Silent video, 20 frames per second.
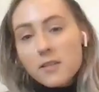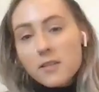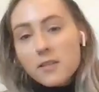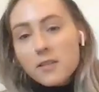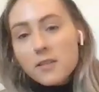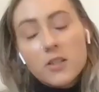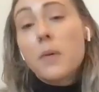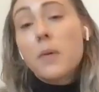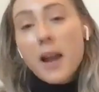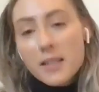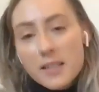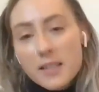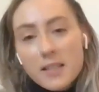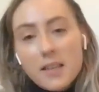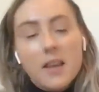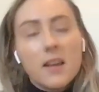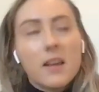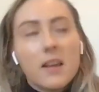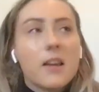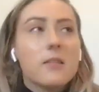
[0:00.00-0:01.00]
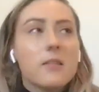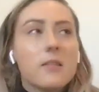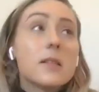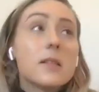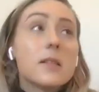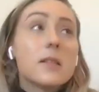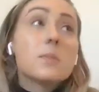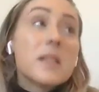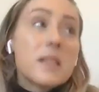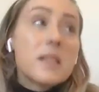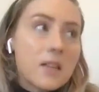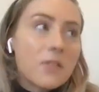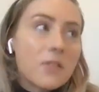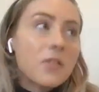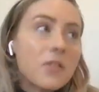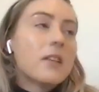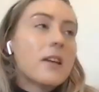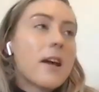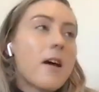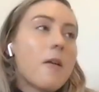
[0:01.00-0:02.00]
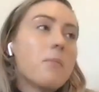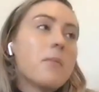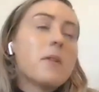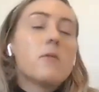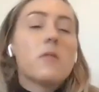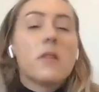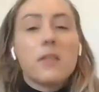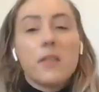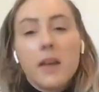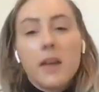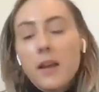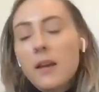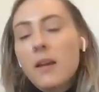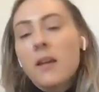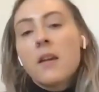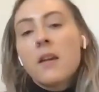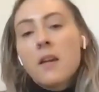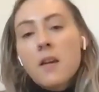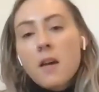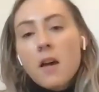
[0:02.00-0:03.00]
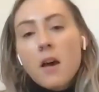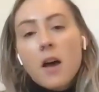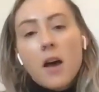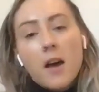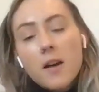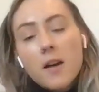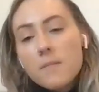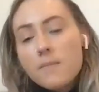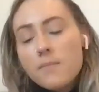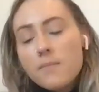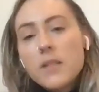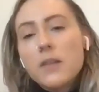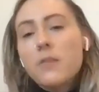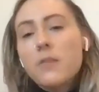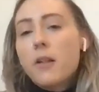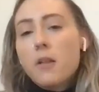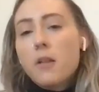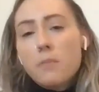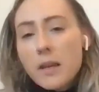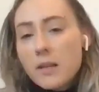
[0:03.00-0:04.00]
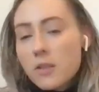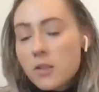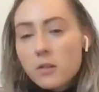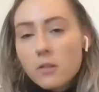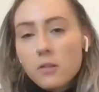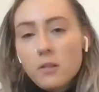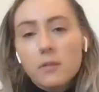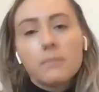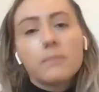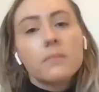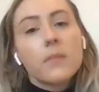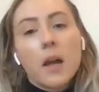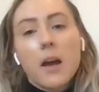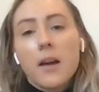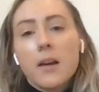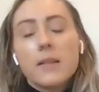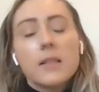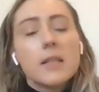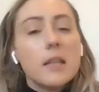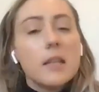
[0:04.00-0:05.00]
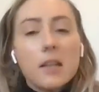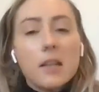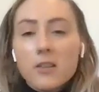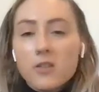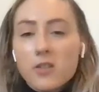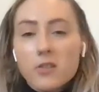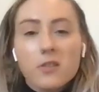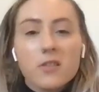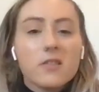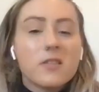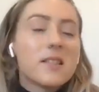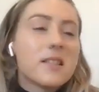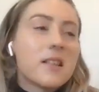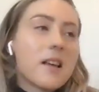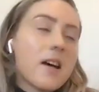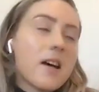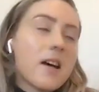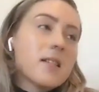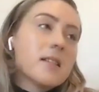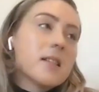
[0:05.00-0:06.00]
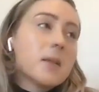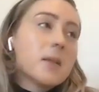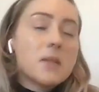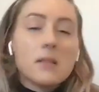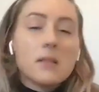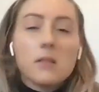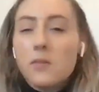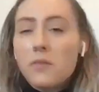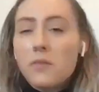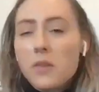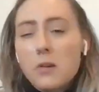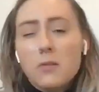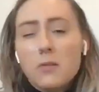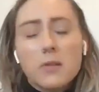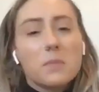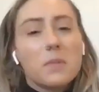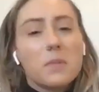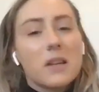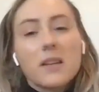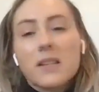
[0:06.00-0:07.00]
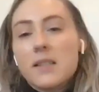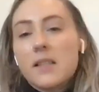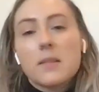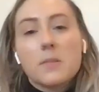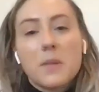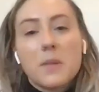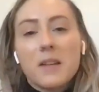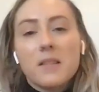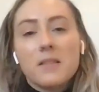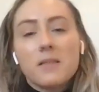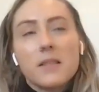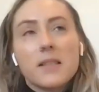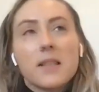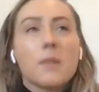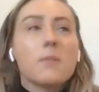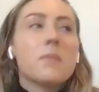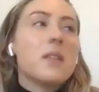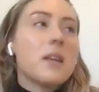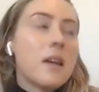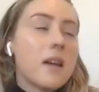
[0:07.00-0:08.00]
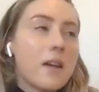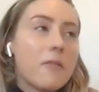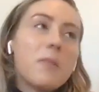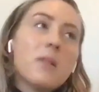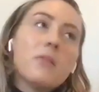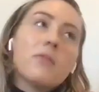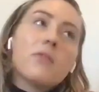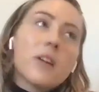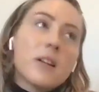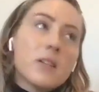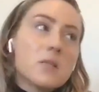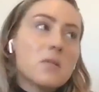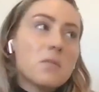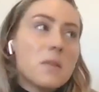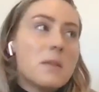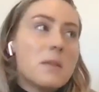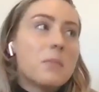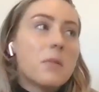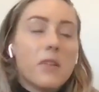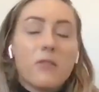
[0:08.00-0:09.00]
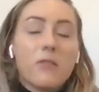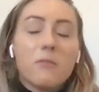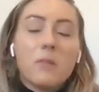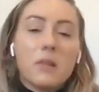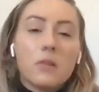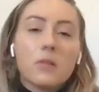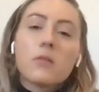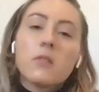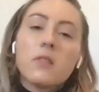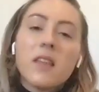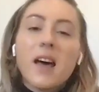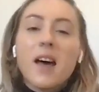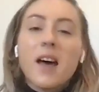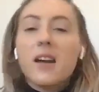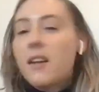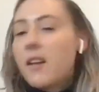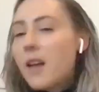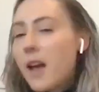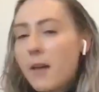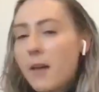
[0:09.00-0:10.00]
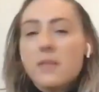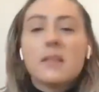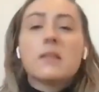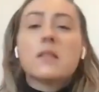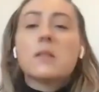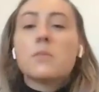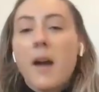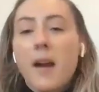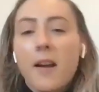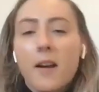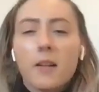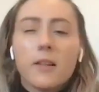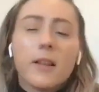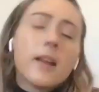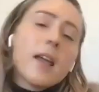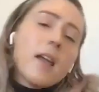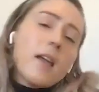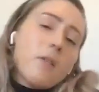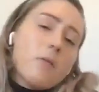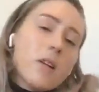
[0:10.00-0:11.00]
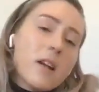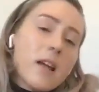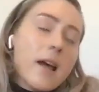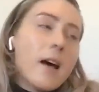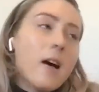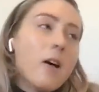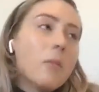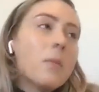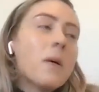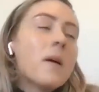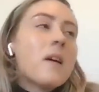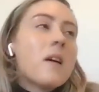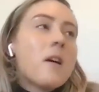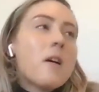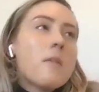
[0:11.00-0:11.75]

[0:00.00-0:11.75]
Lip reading: psychology practicing and specifically helping with like developmental teenagers, substance abuse, because it's been something I've been friends with people that have been through that. And I was inspired like, hey, I want to help.